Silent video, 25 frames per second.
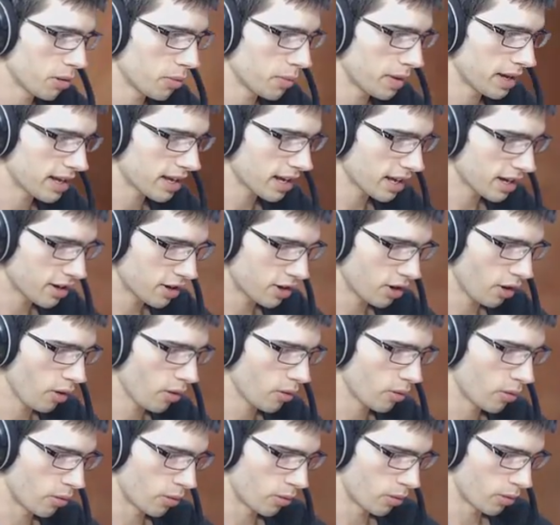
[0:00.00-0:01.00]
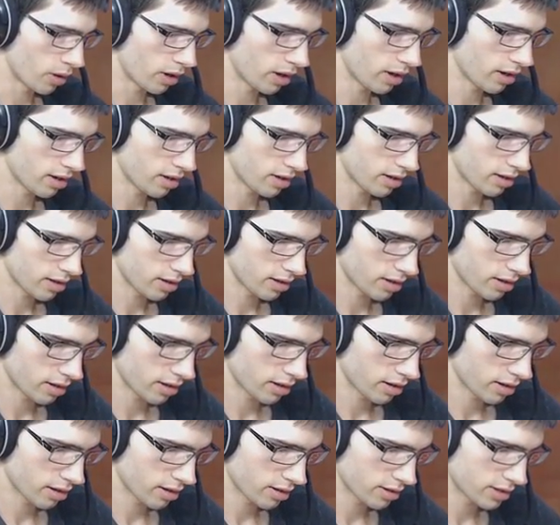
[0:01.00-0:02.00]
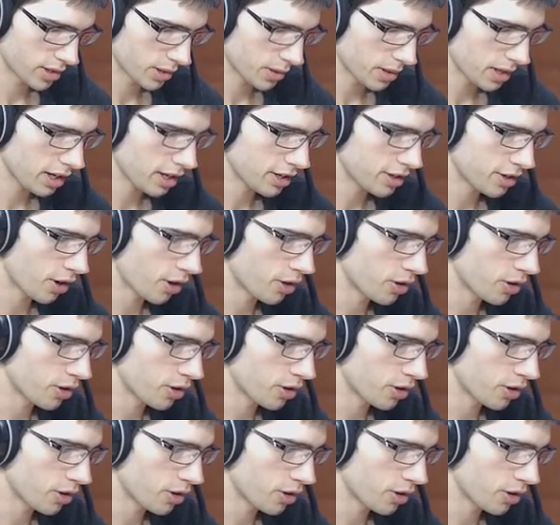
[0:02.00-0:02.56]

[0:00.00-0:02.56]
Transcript: what we can do. So we got a